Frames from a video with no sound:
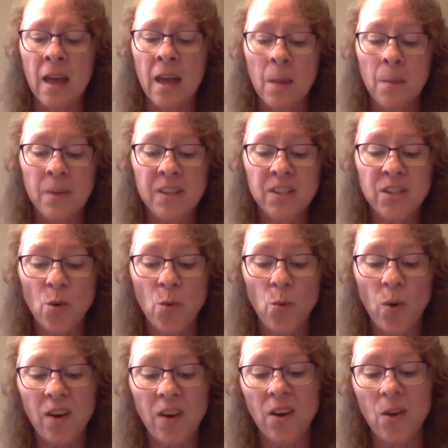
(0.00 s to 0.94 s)
But so
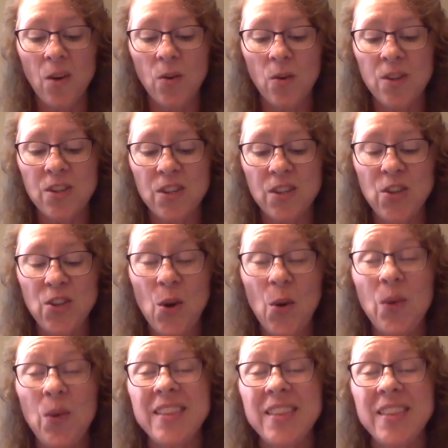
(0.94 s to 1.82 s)
knowing